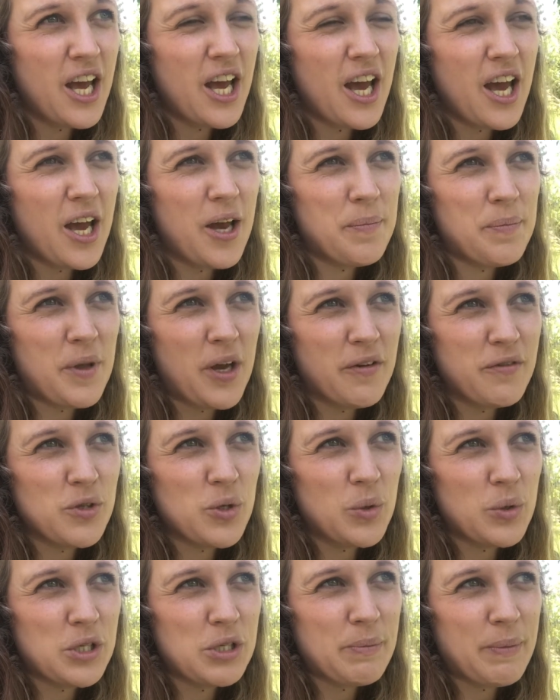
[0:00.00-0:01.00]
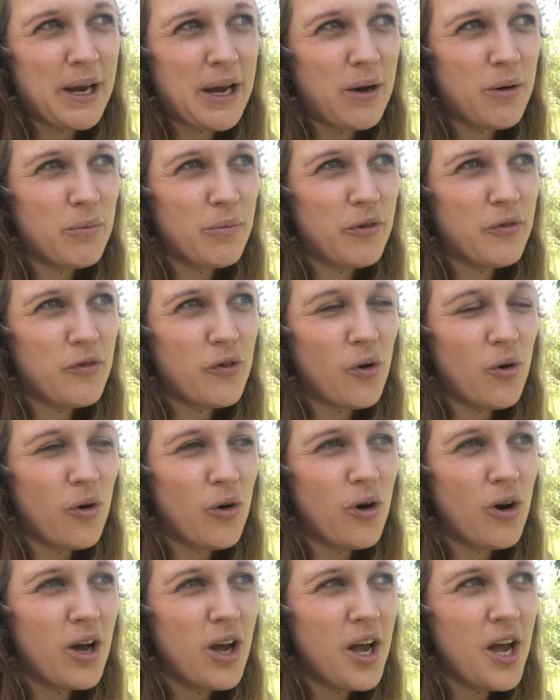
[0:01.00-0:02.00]
I've talked about
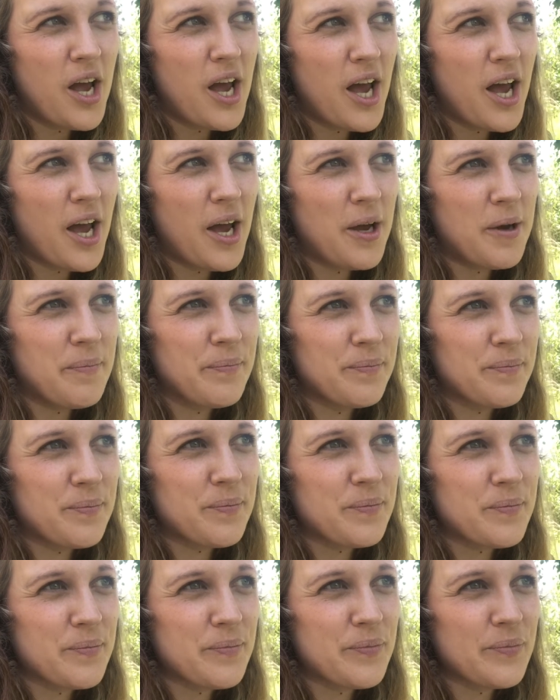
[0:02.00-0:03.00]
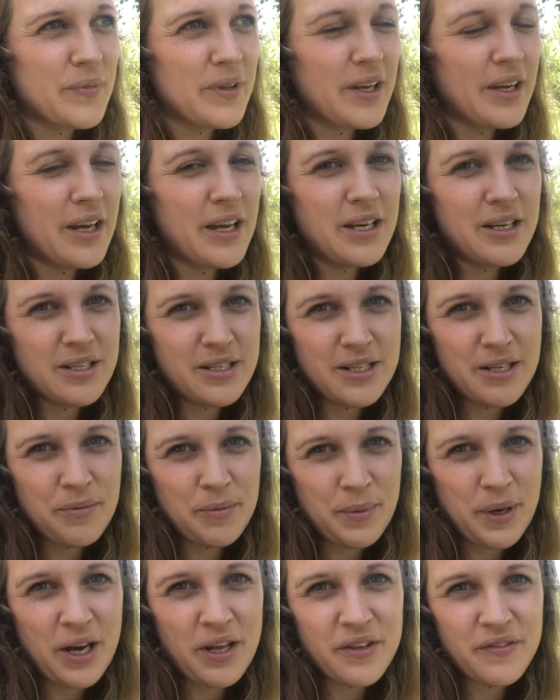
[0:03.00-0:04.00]
before in some of
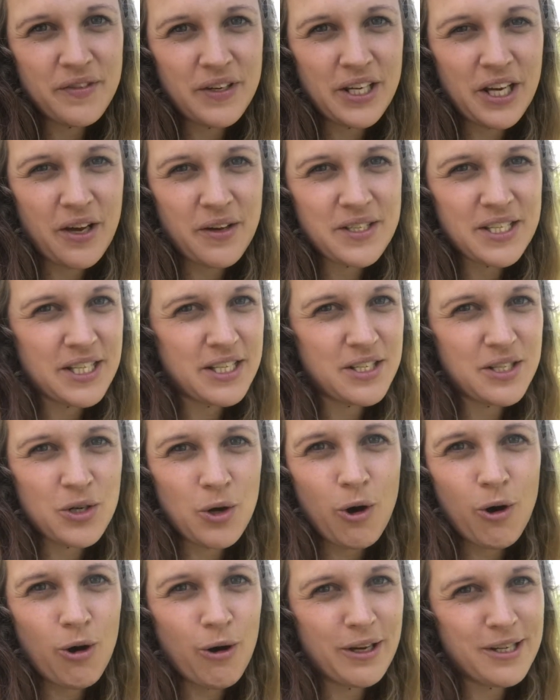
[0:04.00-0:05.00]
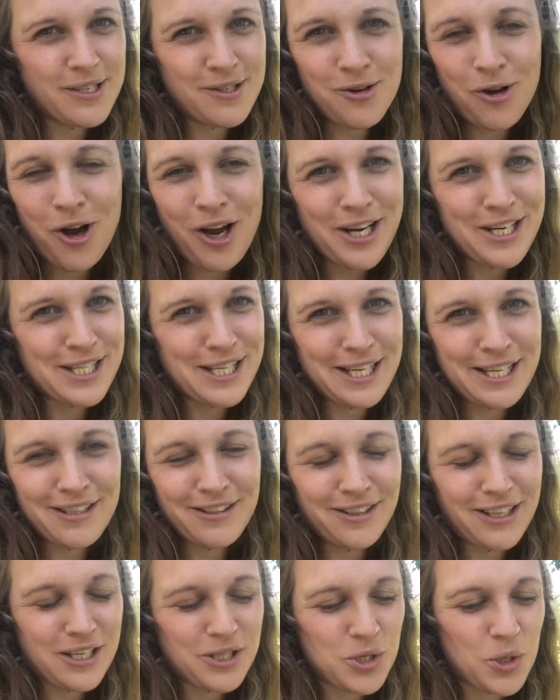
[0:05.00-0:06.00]
my other videos, and it's not
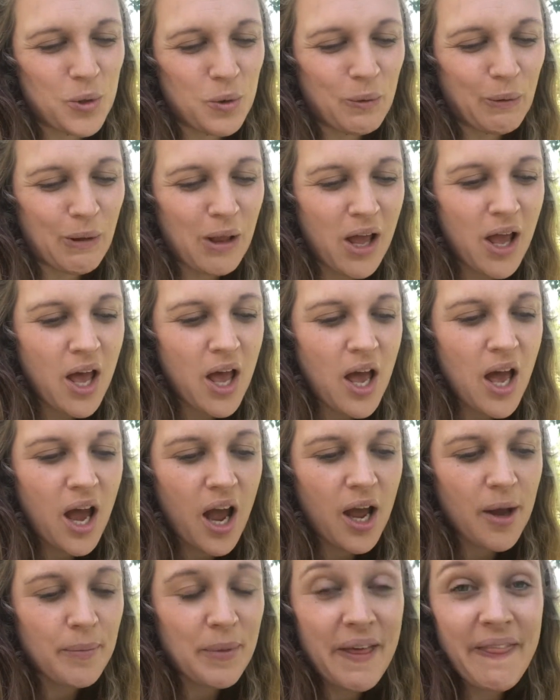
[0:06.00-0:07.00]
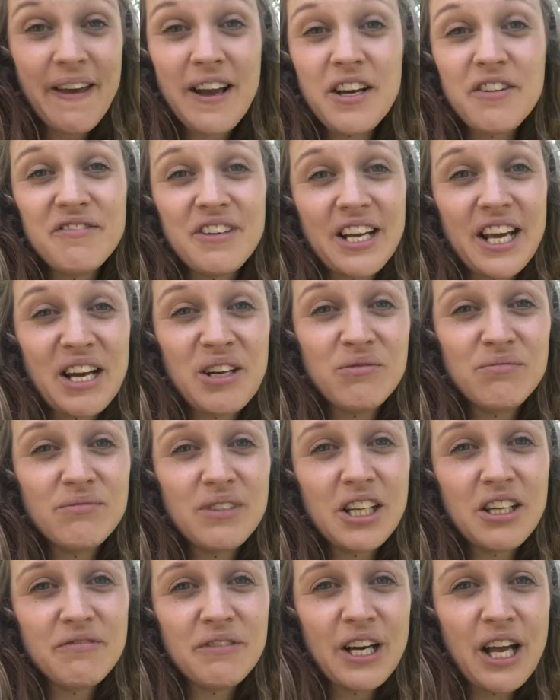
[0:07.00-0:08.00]
ideal at all, and that can run
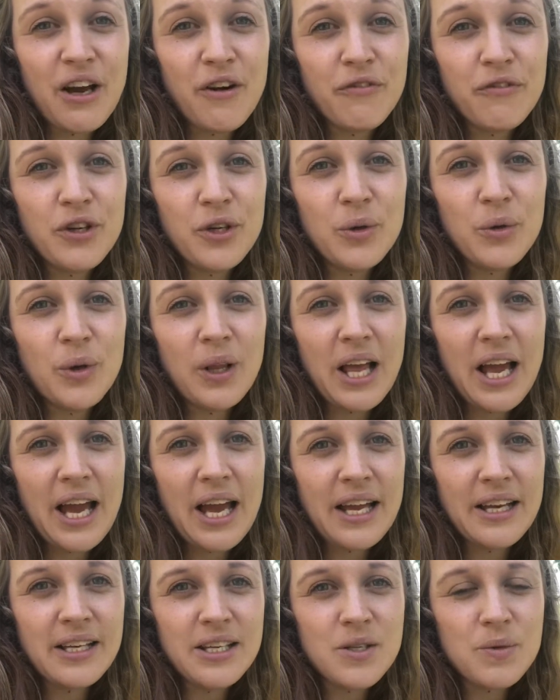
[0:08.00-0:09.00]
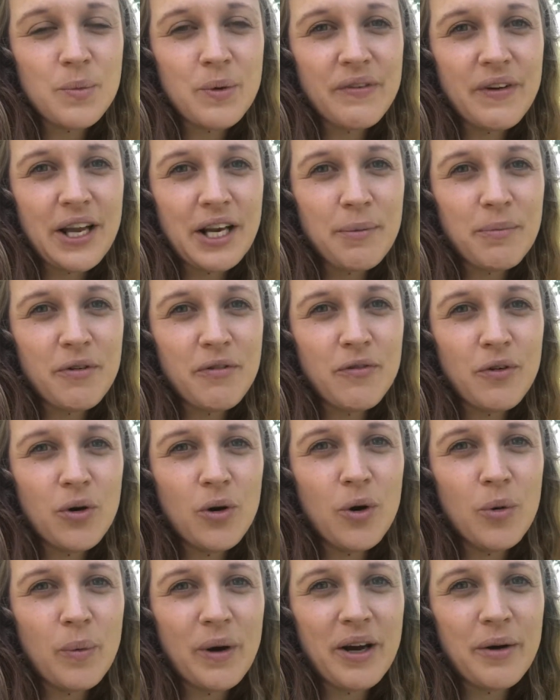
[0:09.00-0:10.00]
out of fuel. And we've had it
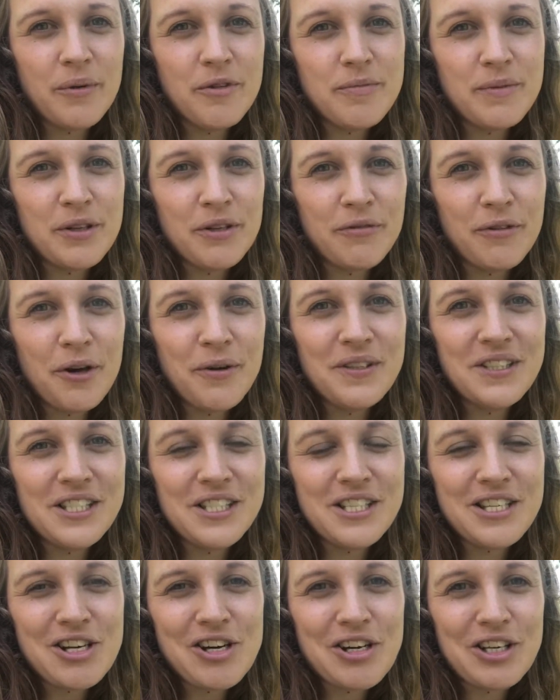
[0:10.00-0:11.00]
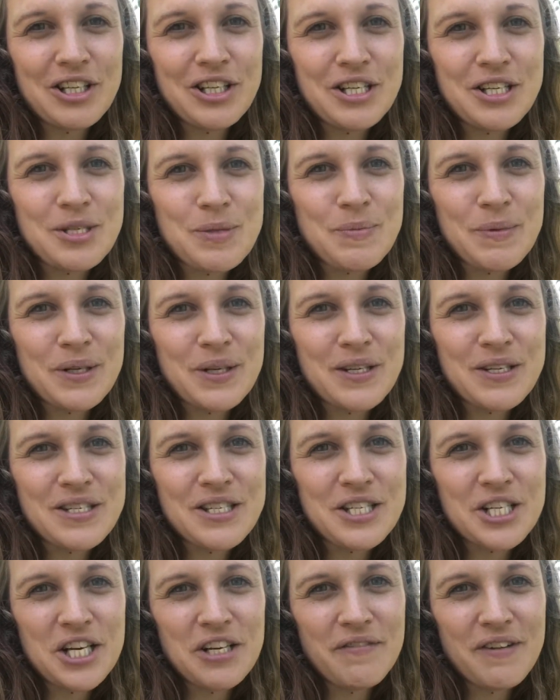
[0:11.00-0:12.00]
before where we've been thrown into darkness because the
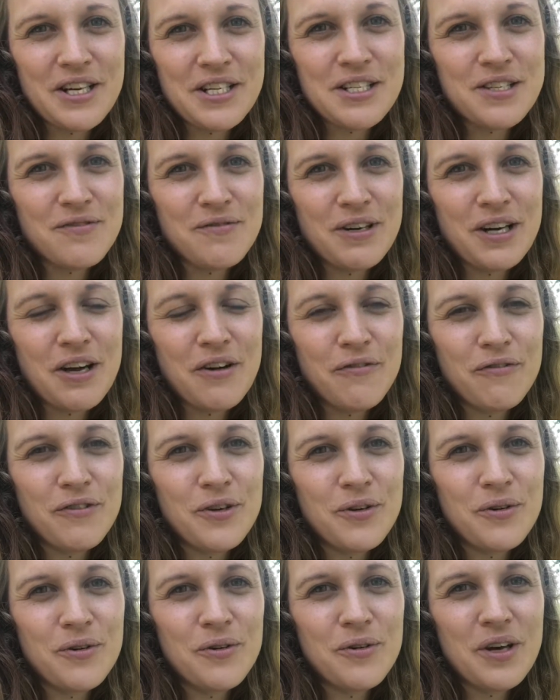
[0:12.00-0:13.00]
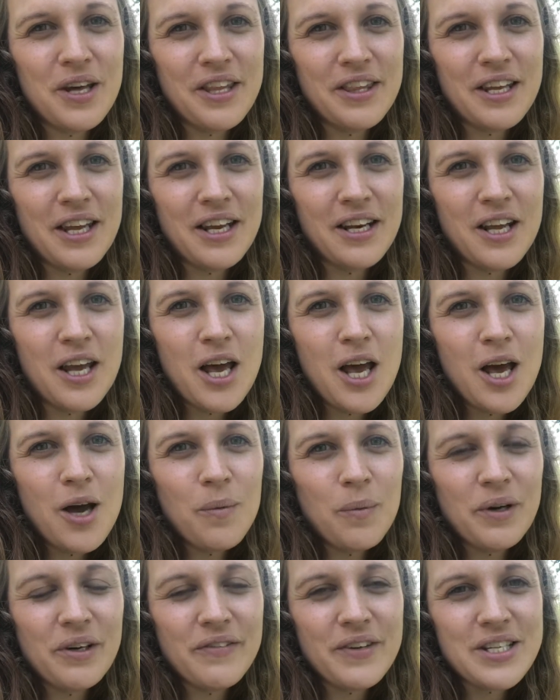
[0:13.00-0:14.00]
generators run out of fuel, and then
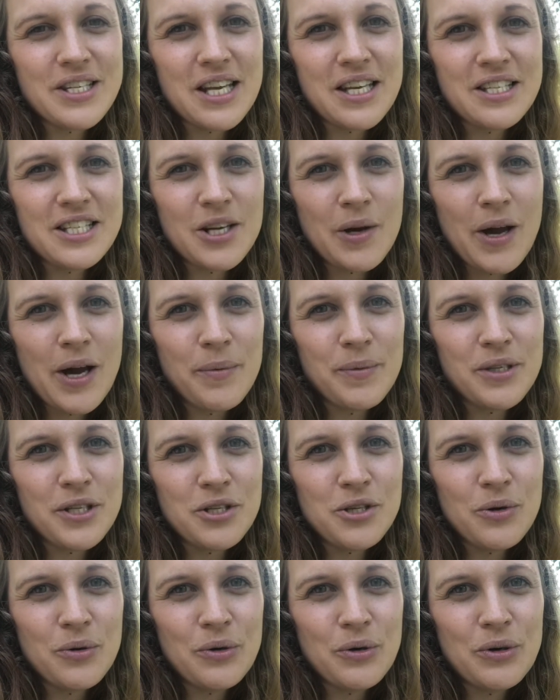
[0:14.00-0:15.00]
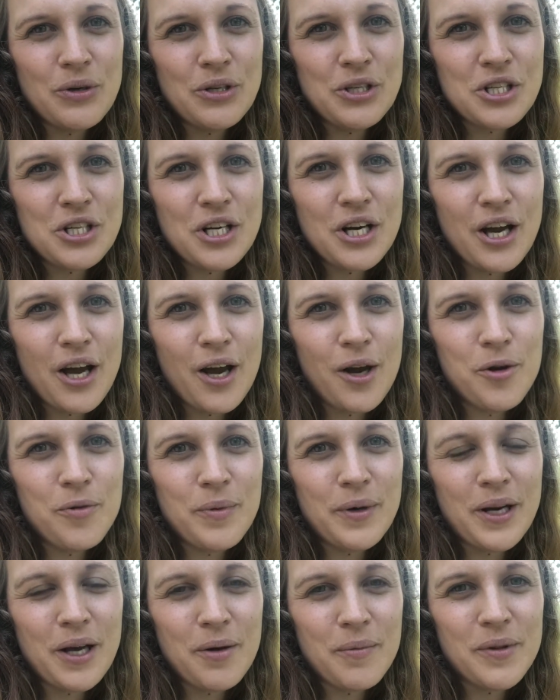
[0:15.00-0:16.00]
one of us has to go out with a torch,
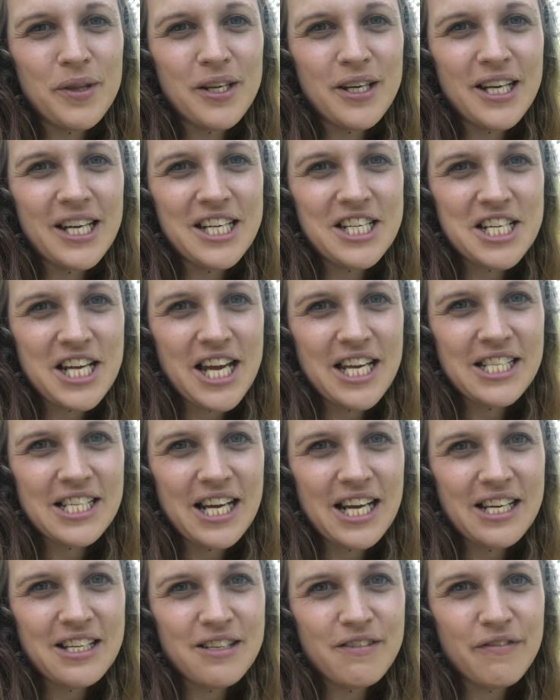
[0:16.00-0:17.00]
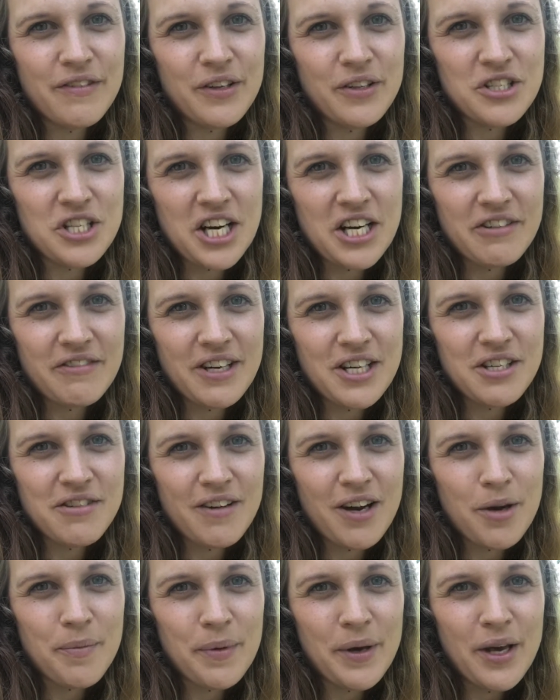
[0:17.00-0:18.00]
open up the shed and fill the generator
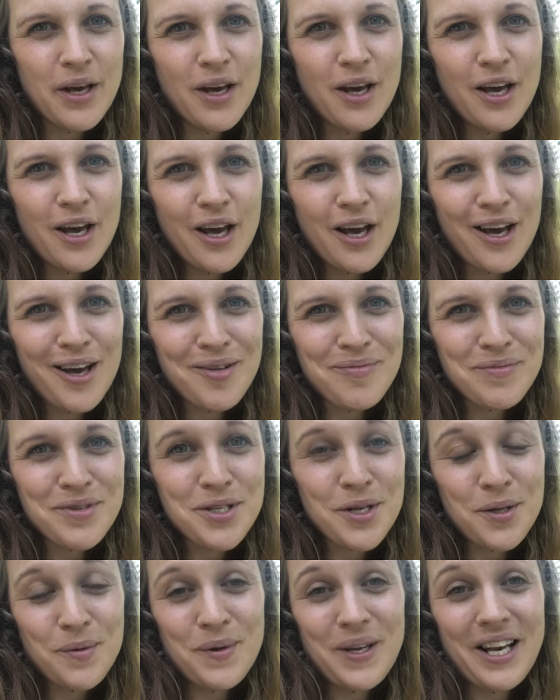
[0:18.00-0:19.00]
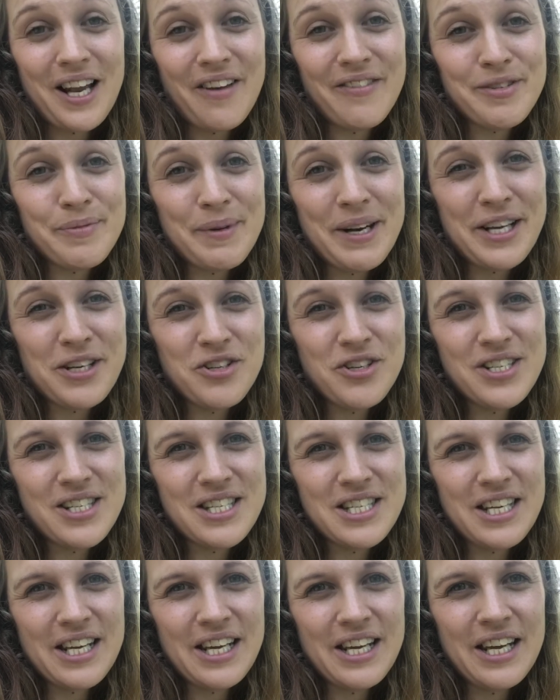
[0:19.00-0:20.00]
up, so that we can have some
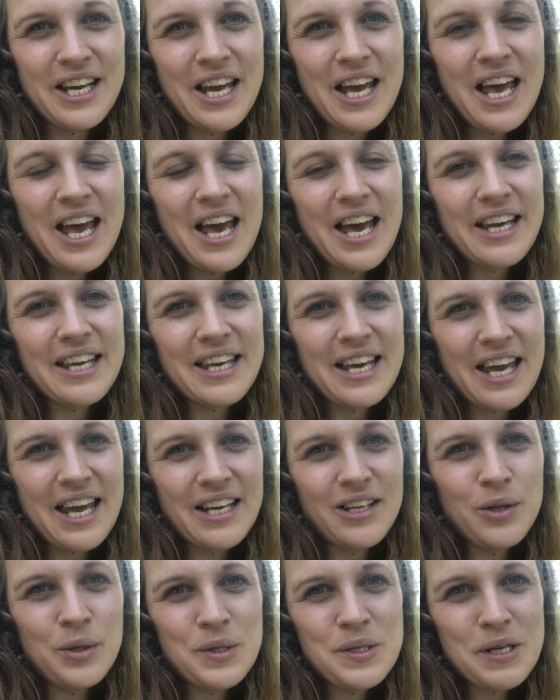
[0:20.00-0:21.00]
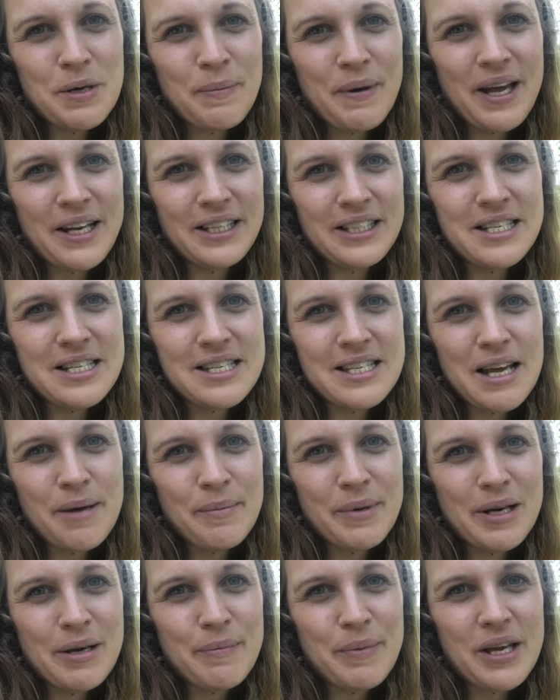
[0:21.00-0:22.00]
electricity. Again, not so bad in the
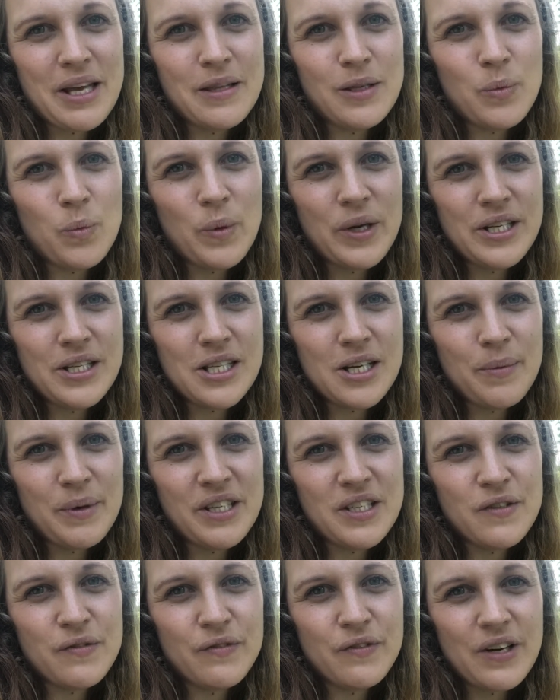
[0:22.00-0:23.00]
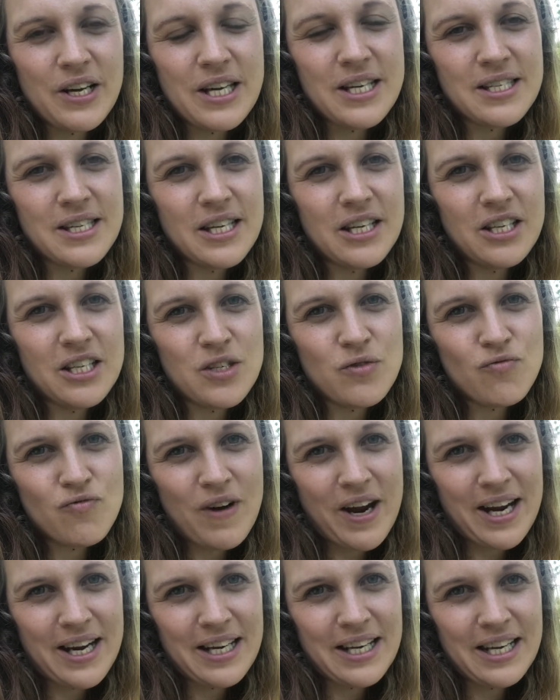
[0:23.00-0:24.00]
summer, but in the winter when it's freezing and it's
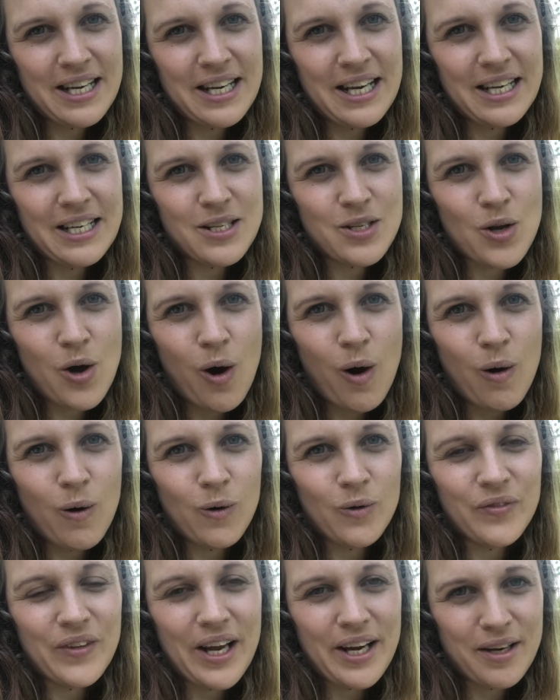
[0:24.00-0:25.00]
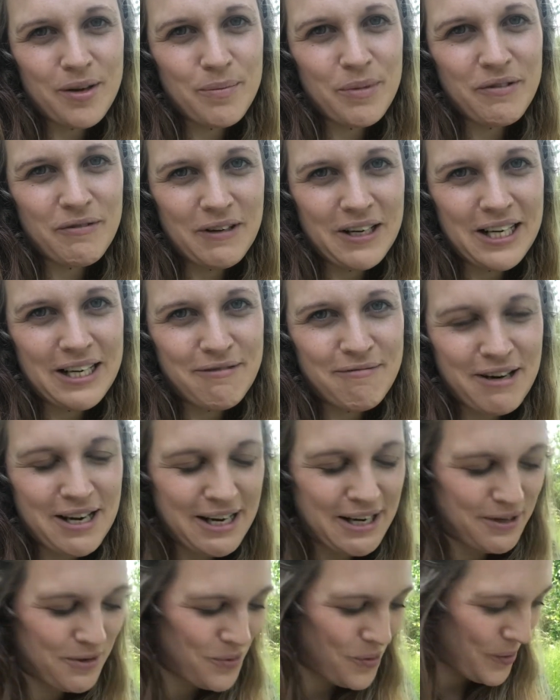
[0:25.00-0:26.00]
raining and it's cold, that can be really,
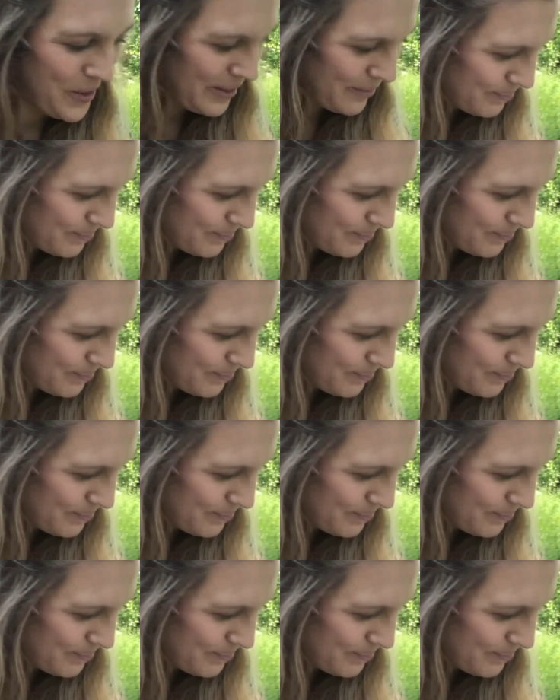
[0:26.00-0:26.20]
really annoying.